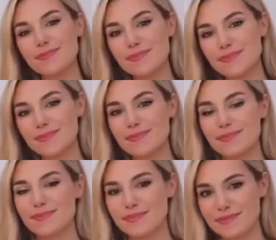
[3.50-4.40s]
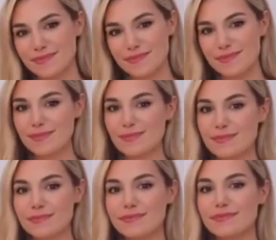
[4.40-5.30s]

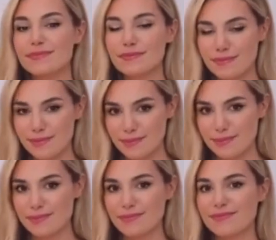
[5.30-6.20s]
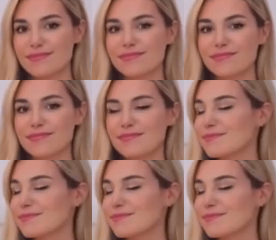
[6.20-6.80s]
(not speaking)